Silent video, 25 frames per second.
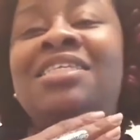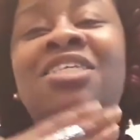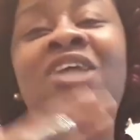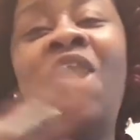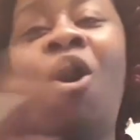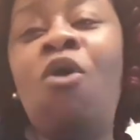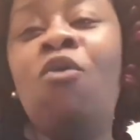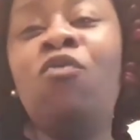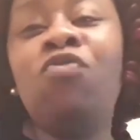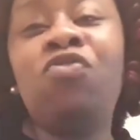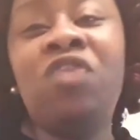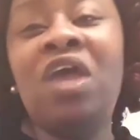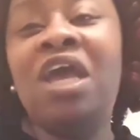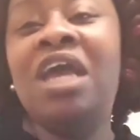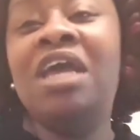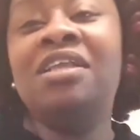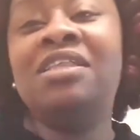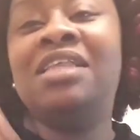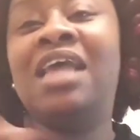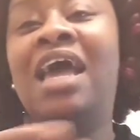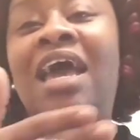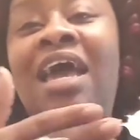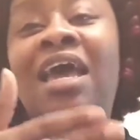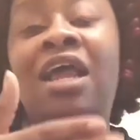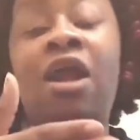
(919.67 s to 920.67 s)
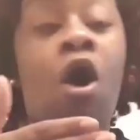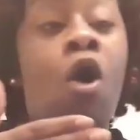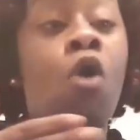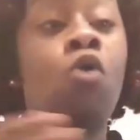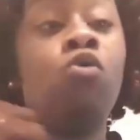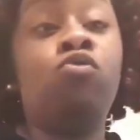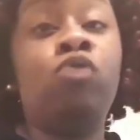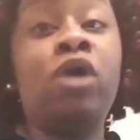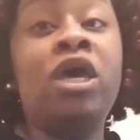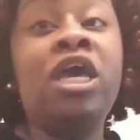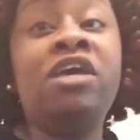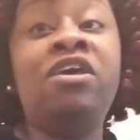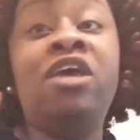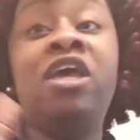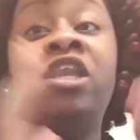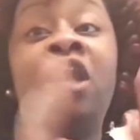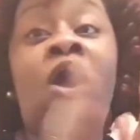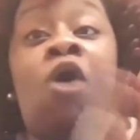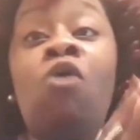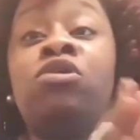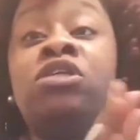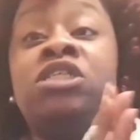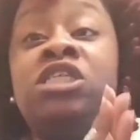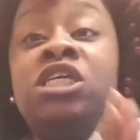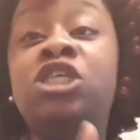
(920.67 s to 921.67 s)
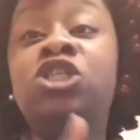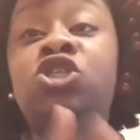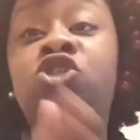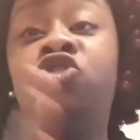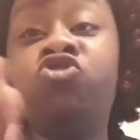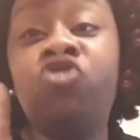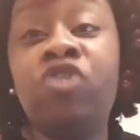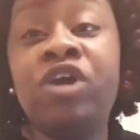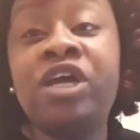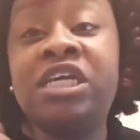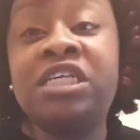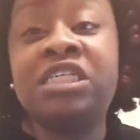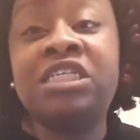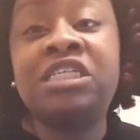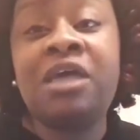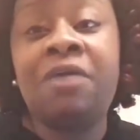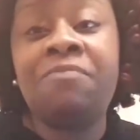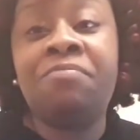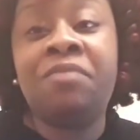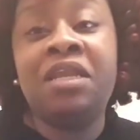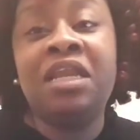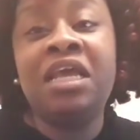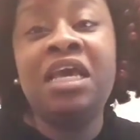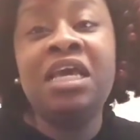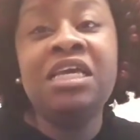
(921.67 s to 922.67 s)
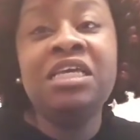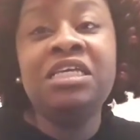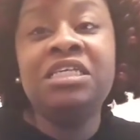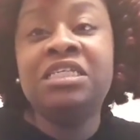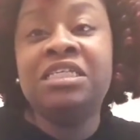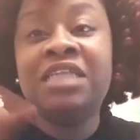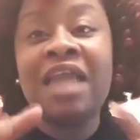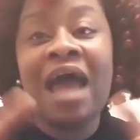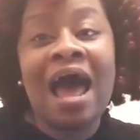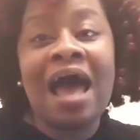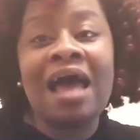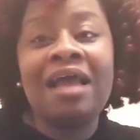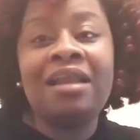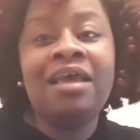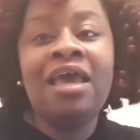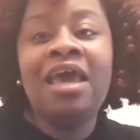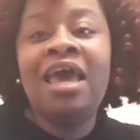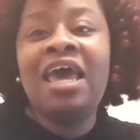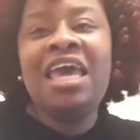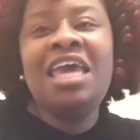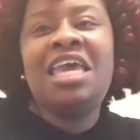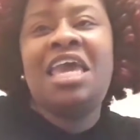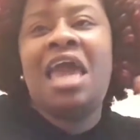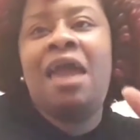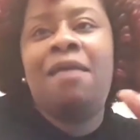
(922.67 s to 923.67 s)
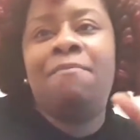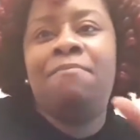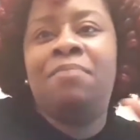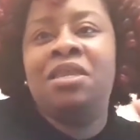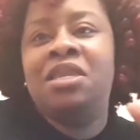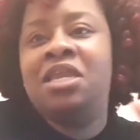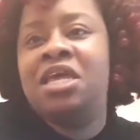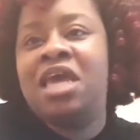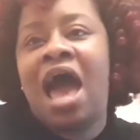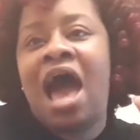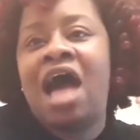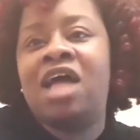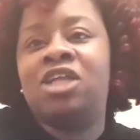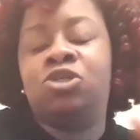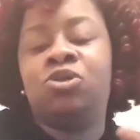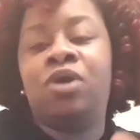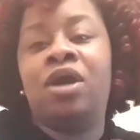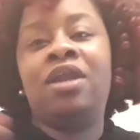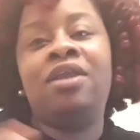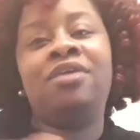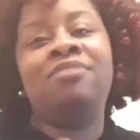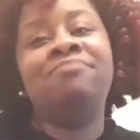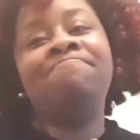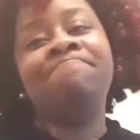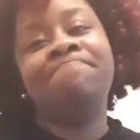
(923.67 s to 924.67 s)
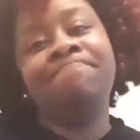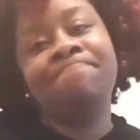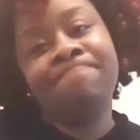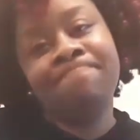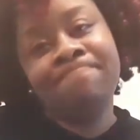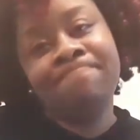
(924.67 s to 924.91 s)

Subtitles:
Don't think that, oh, as long as he's drinking something, he can't be dehydrated.